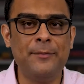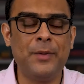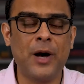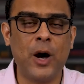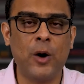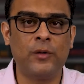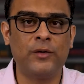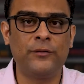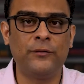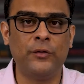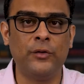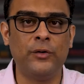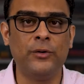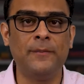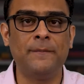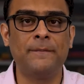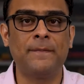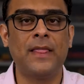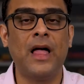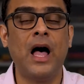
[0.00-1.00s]

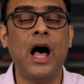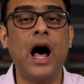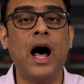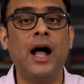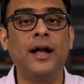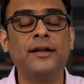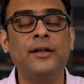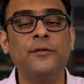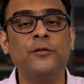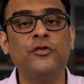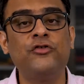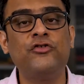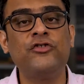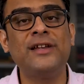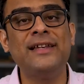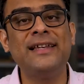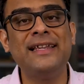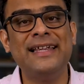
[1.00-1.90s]
powerful artificial